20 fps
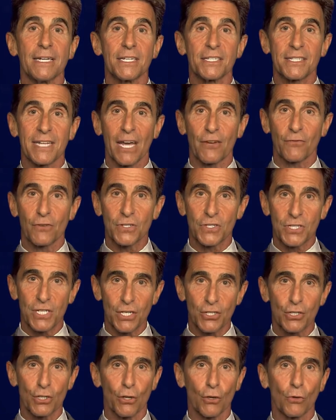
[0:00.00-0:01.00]
San
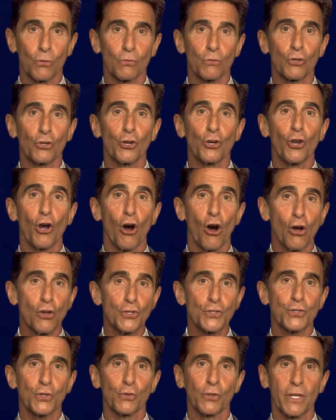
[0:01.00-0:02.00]
Francisco could
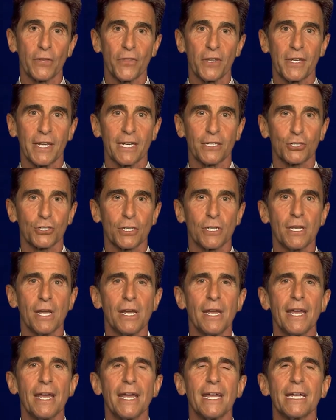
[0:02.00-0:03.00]
also lead the nation
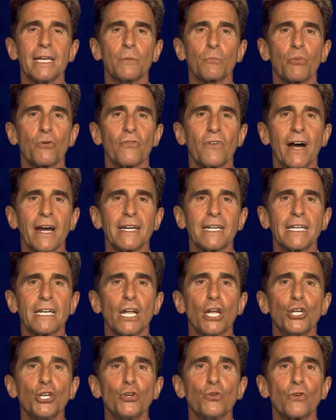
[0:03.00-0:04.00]
in
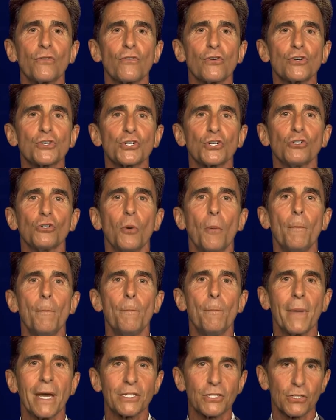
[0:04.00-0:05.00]
providing universal
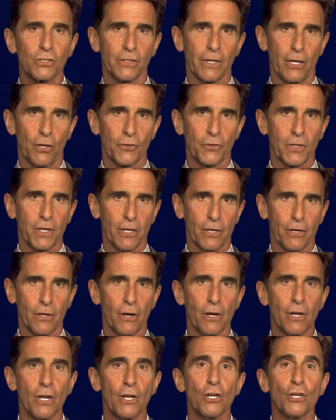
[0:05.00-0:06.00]
mental health
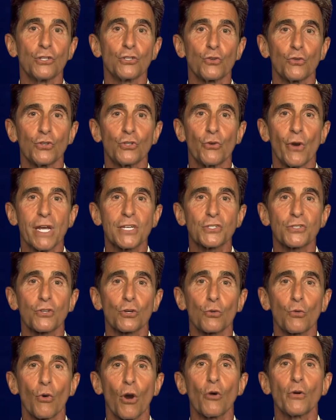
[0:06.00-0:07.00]
care to address the
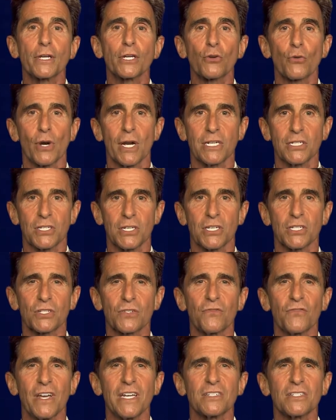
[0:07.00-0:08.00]
growing crisis
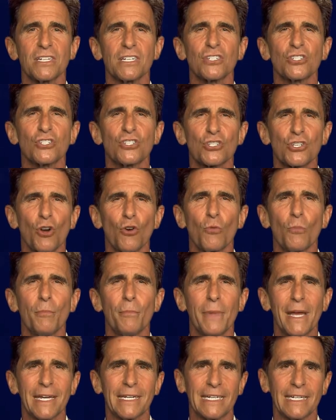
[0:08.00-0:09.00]
facing so
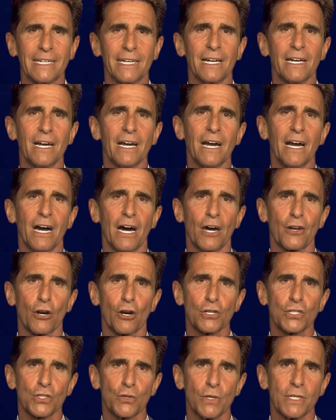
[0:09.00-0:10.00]
many on
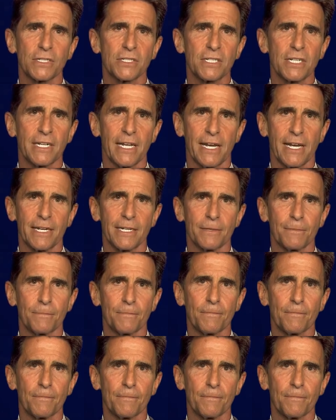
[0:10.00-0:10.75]
our streets today.